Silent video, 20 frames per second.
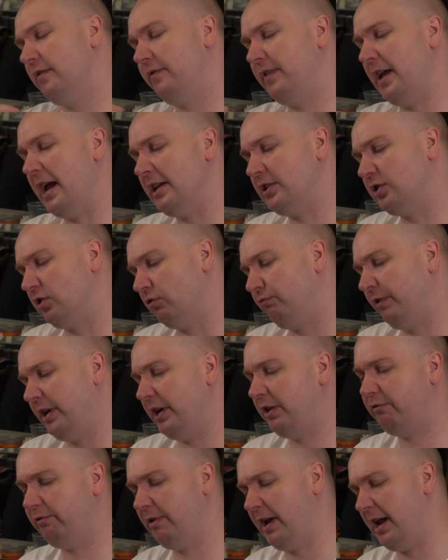of there to
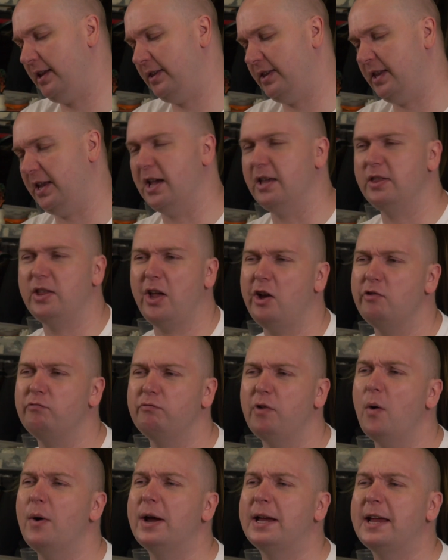recreate the
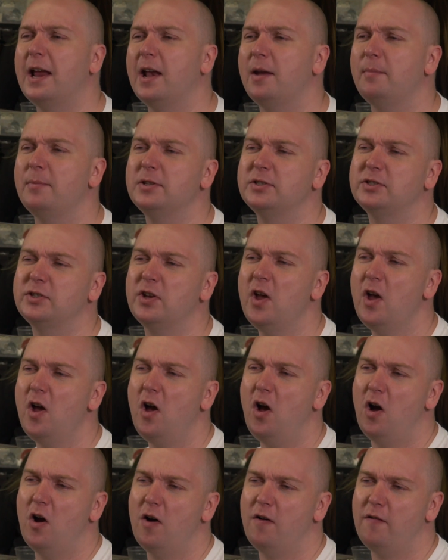heroic elements
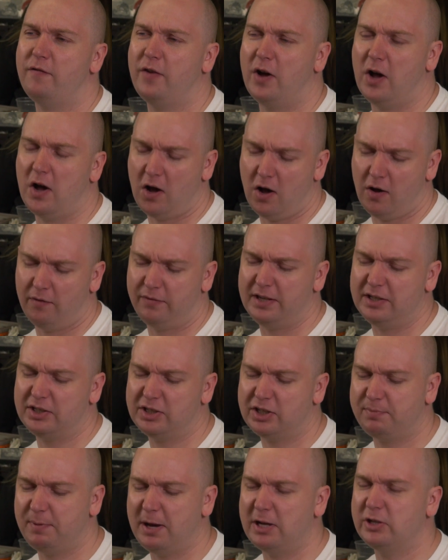of these
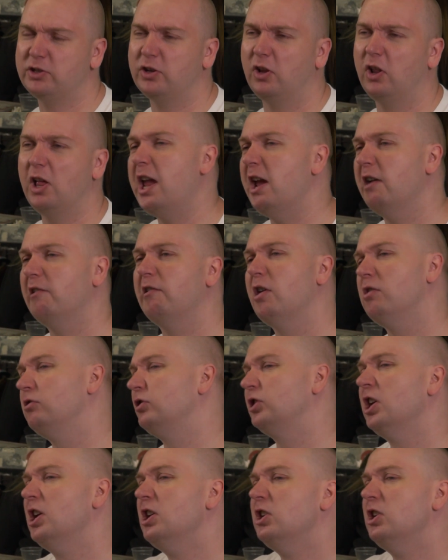special heroes